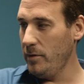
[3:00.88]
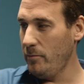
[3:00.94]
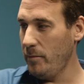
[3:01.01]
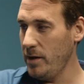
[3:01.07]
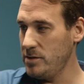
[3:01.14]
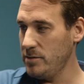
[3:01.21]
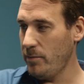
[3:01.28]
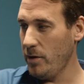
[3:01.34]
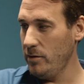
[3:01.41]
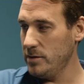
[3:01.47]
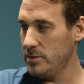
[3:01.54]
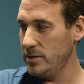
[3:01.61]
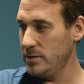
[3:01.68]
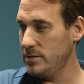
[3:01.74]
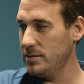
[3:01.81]
the major
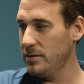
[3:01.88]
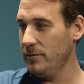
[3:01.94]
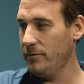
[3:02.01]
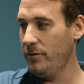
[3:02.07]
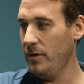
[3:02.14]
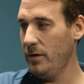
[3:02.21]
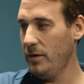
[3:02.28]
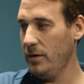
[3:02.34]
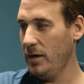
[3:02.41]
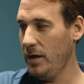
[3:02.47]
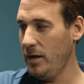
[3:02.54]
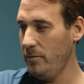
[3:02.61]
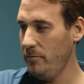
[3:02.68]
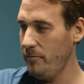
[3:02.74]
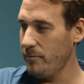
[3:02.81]
bonuses for
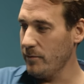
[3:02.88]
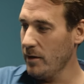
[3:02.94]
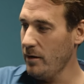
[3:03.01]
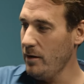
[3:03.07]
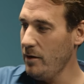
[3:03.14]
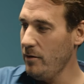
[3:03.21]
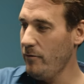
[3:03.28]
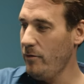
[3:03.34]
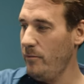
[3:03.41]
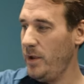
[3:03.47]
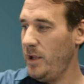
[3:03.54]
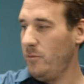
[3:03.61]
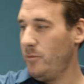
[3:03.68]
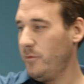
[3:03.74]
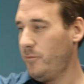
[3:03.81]

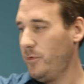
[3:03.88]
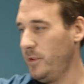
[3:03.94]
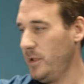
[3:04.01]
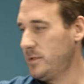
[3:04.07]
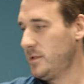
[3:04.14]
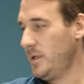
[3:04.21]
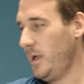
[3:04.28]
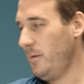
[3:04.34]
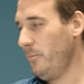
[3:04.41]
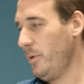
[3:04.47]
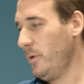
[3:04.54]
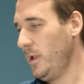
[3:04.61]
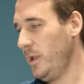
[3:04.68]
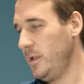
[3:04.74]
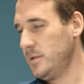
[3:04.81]
me for this lamp
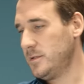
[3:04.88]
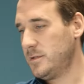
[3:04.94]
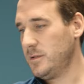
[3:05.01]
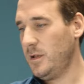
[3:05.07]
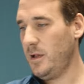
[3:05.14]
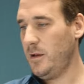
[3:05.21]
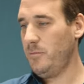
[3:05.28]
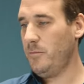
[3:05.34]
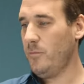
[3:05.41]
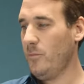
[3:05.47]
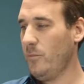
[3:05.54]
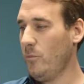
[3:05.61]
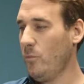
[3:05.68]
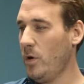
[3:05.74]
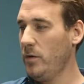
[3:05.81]
is
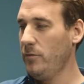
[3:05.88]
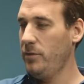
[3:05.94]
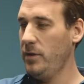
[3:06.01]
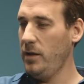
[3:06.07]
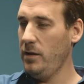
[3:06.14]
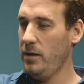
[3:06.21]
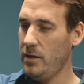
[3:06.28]
one of the